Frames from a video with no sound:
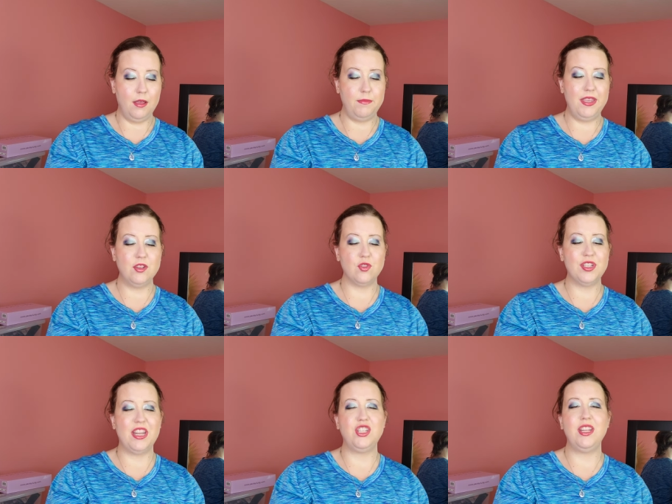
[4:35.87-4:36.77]
These are
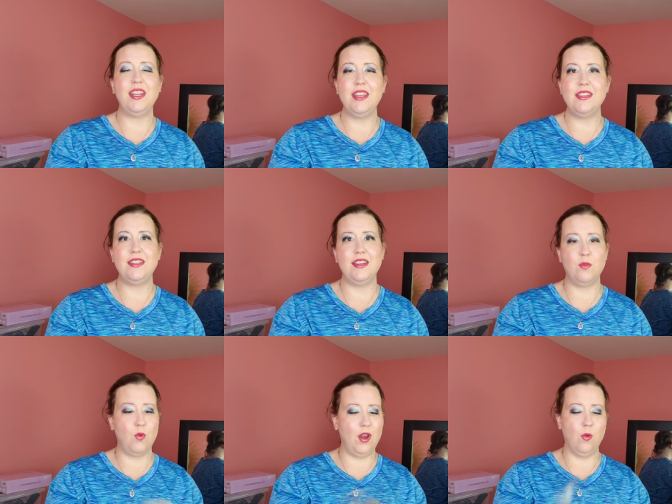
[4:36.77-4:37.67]
such easy to
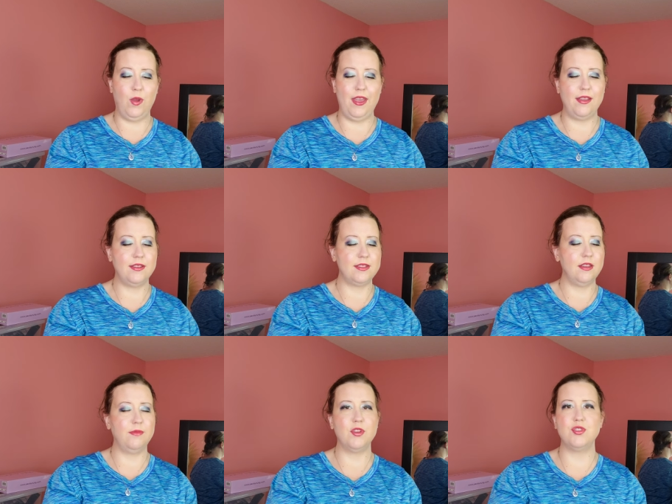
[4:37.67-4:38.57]
wear wigs.
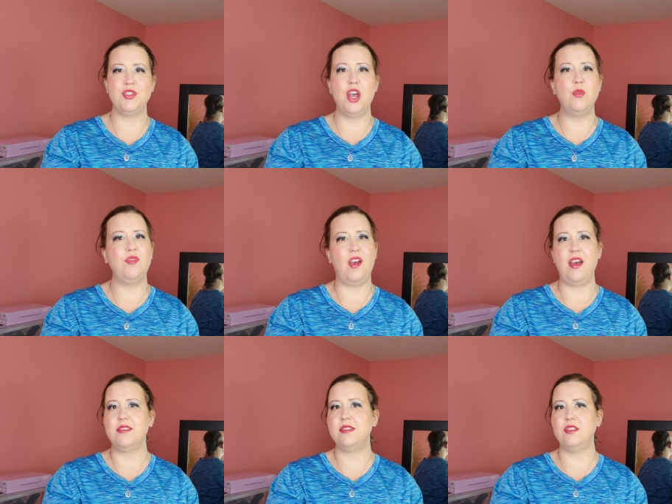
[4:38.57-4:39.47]
There's no
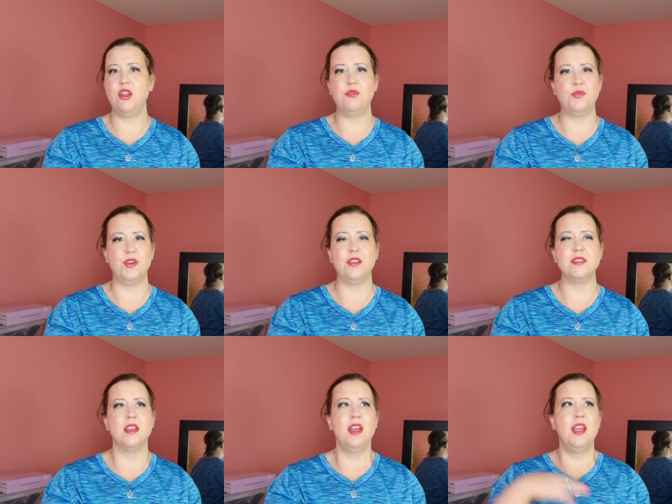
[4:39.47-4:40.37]
fuss, no
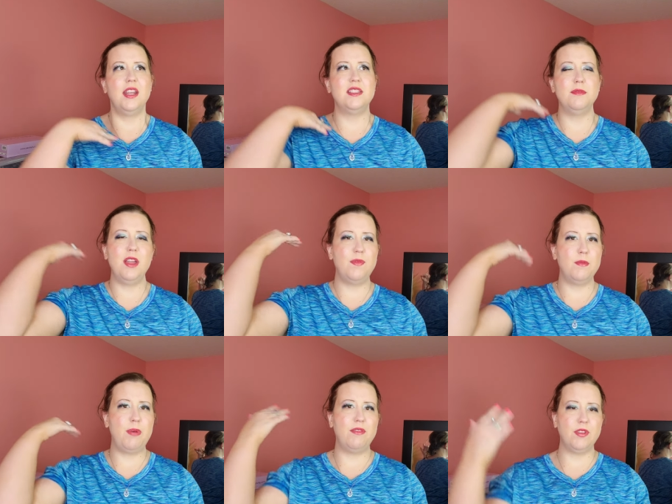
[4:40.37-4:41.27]
frills. It's enough
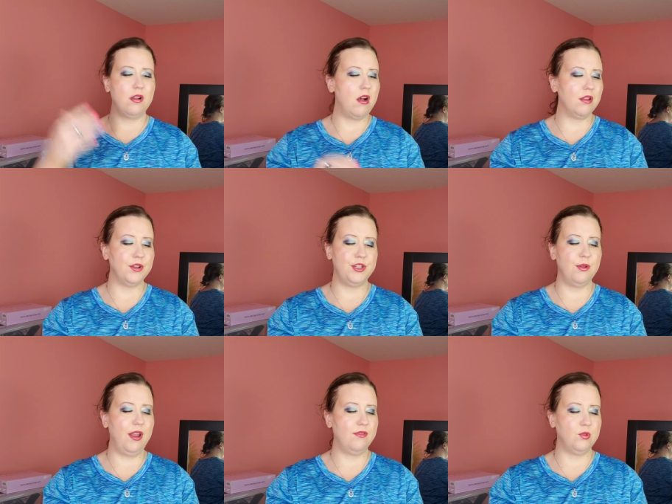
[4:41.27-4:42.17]
above the collar. You
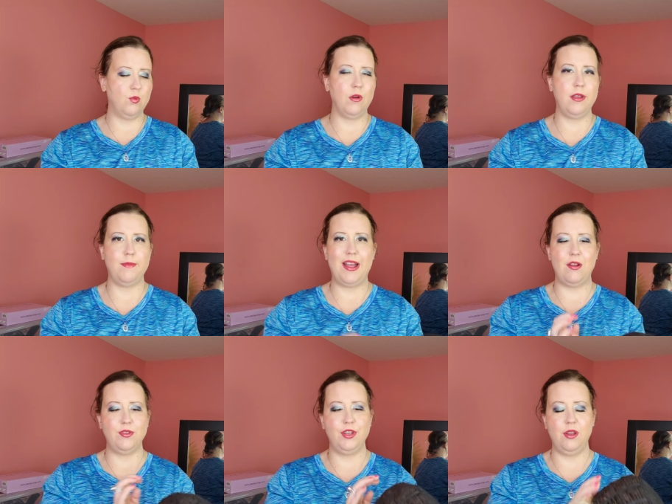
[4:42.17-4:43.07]
don't have to worry
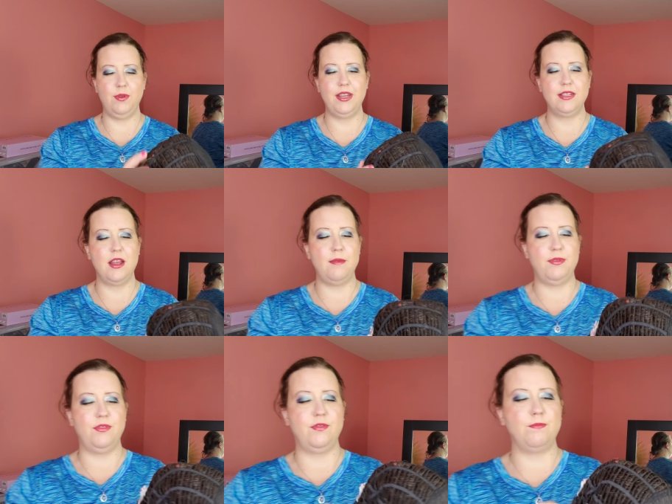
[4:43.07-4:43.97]
about, you know, any type
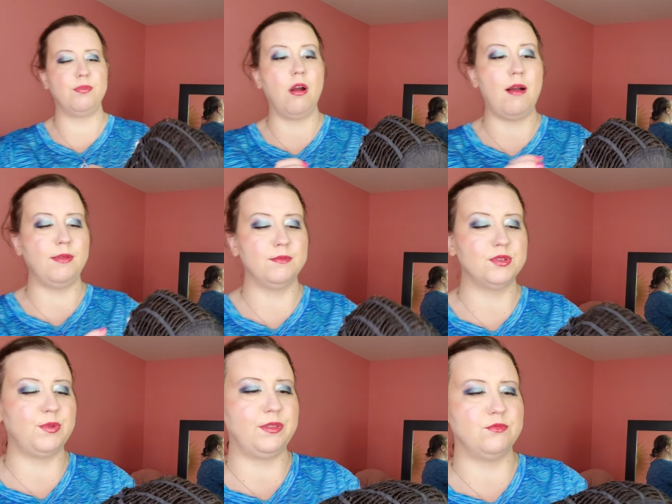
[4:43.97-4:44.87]
of
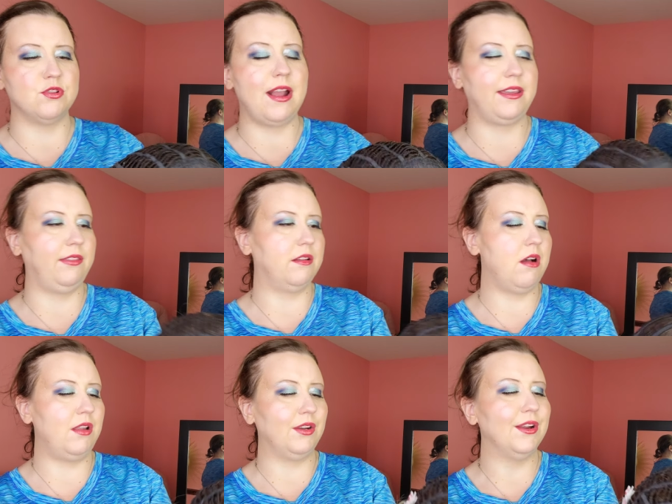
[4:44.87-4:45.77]
problems with them dragging the
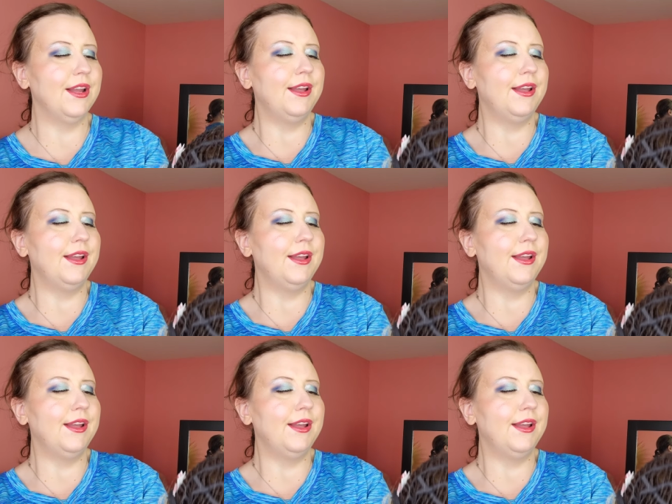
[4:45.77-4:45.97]
collar.